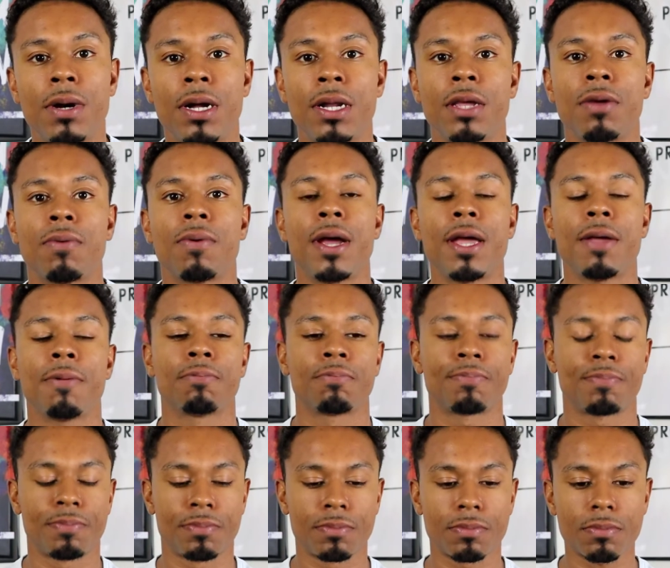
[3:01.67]
money, right?
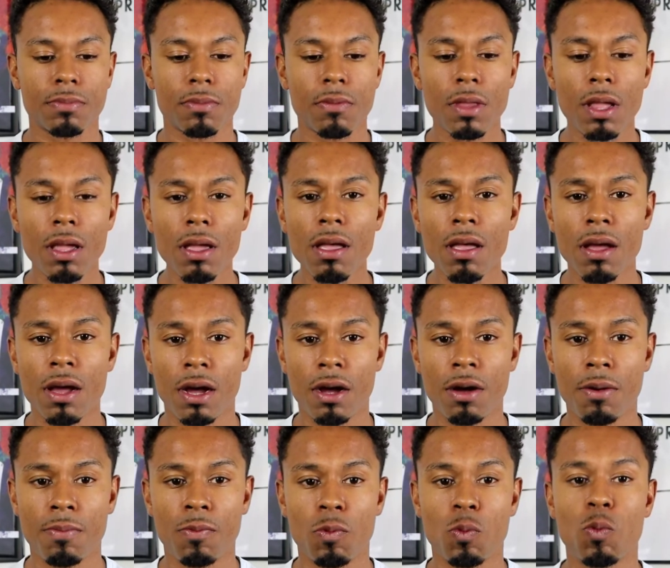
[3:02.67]

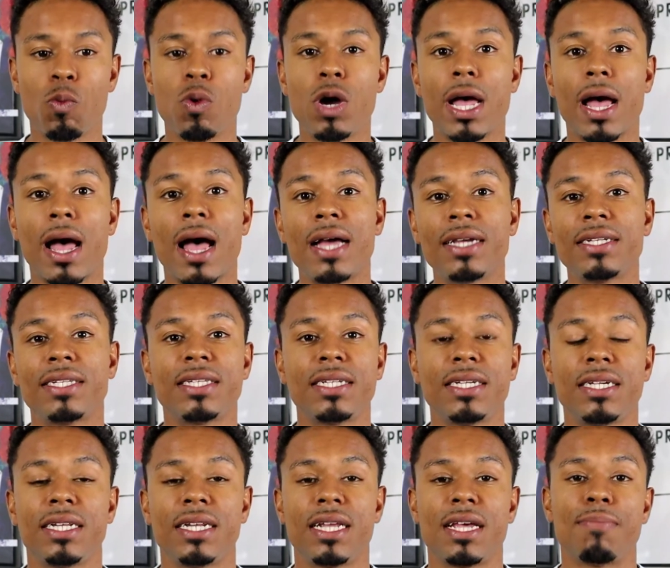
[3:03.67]
What I
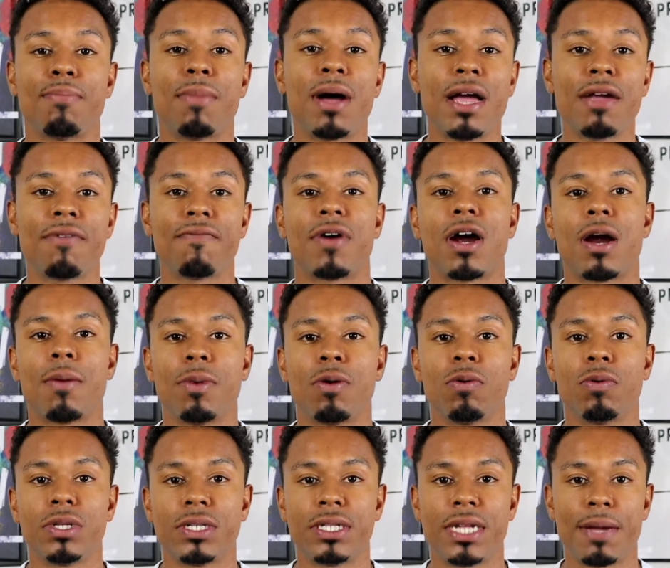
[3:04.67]
seen in my environment
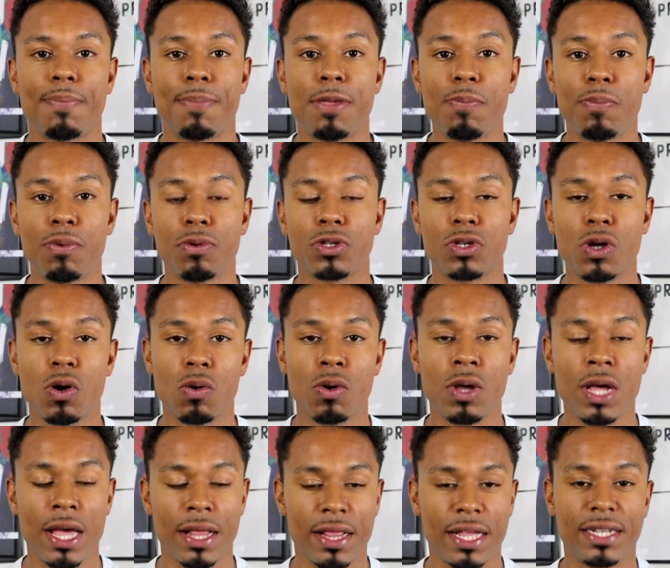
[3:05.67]
was that people
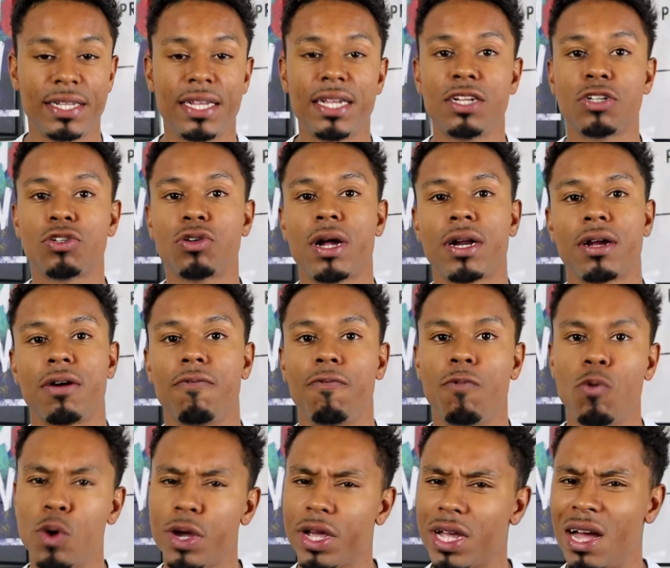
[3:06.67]
they tend to try to
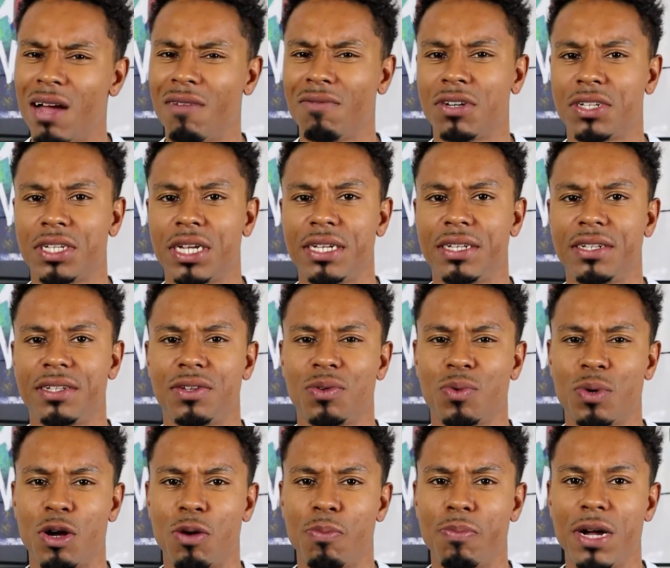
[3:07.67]
avoid conversations
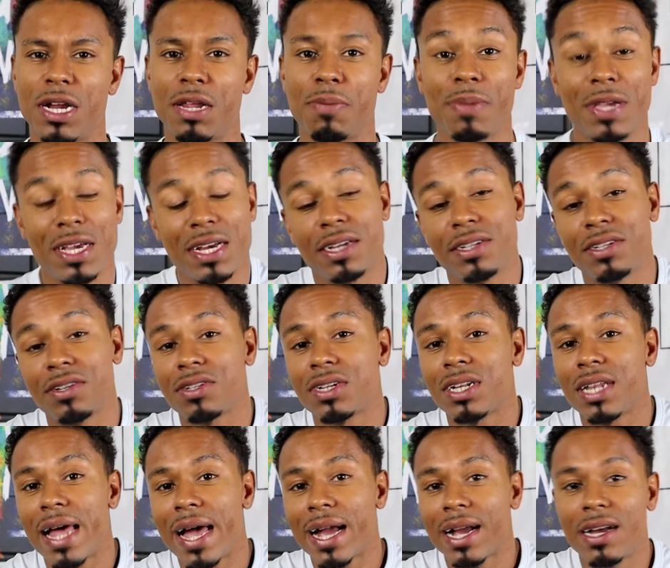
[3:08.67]
around money because there's
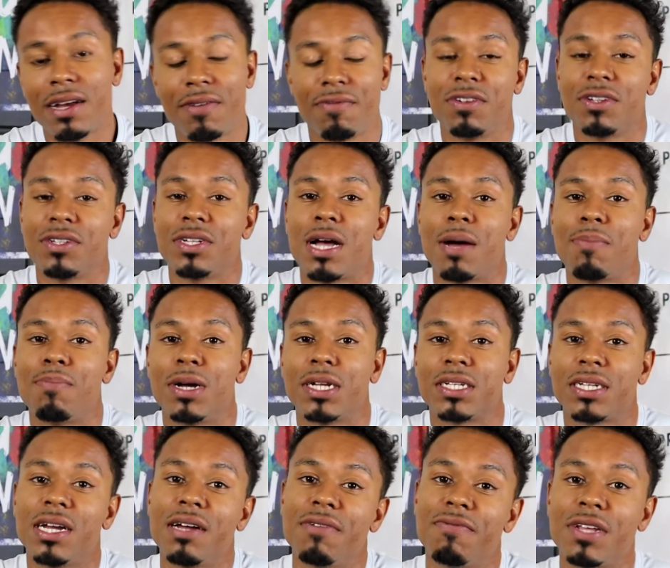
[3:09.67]
there's not
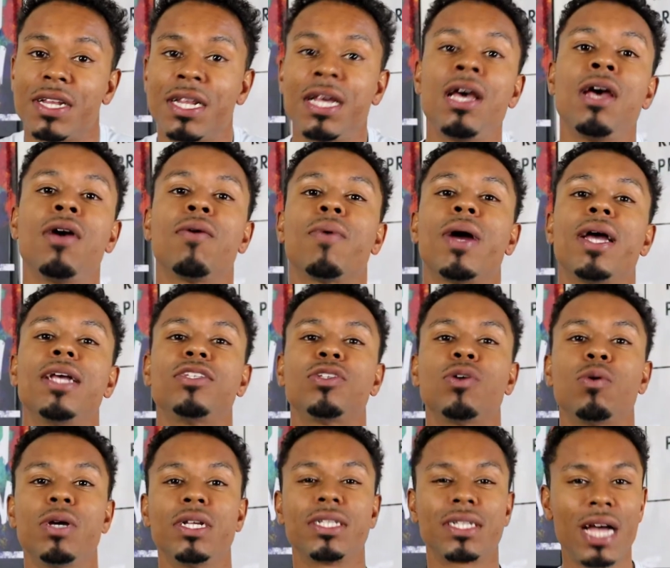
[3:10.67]
much of it, right?
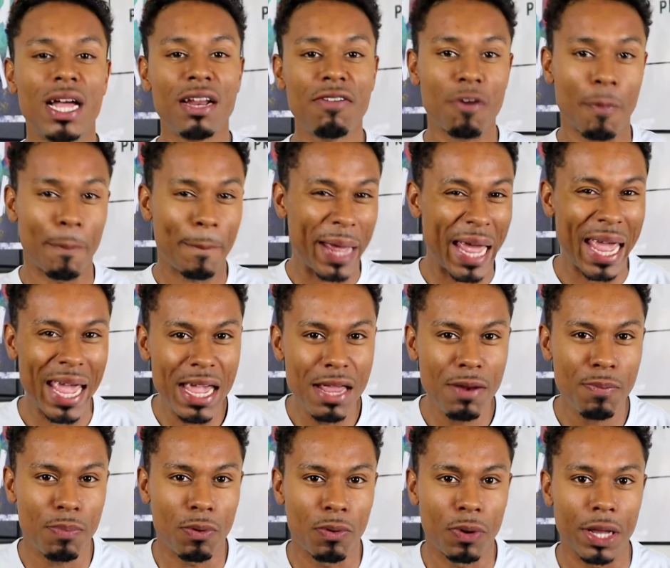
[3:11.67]
So it's kind of a
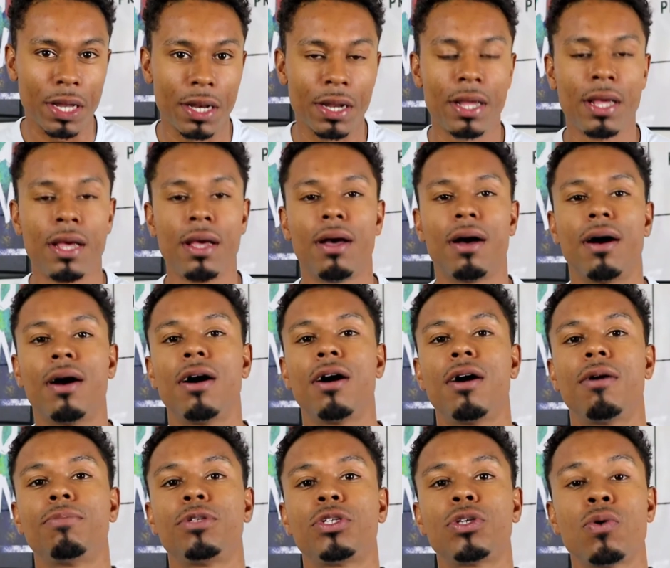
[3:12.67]
pain point.
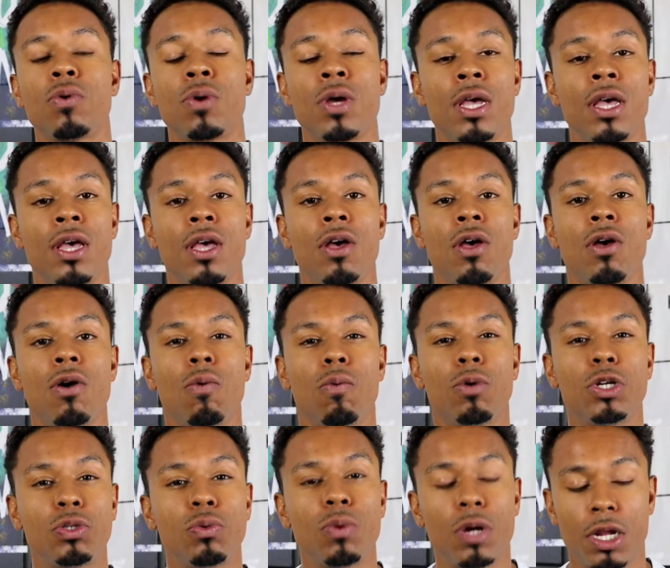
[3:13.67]
So
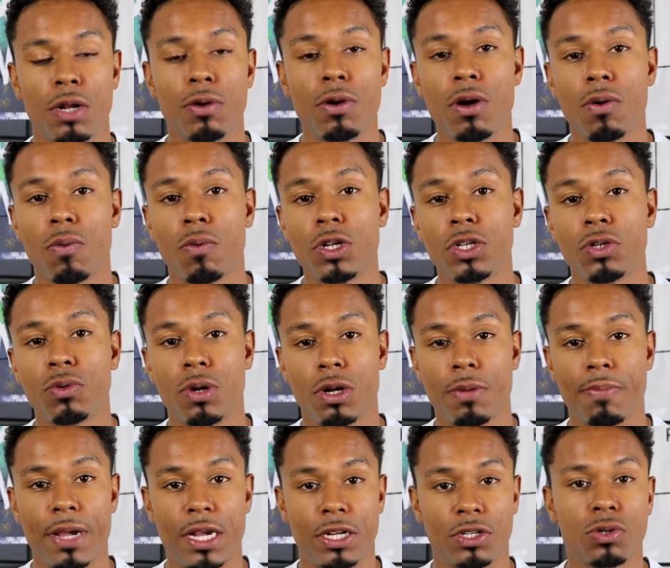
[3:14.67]
what you want to
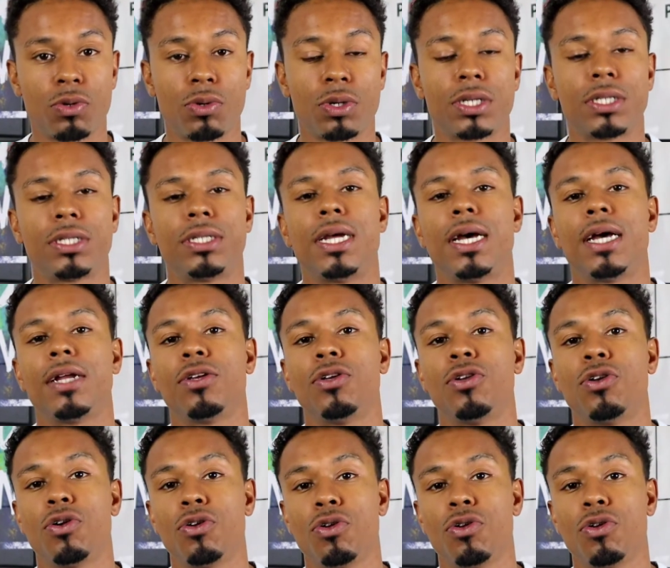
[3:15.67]
make sure is that, you know,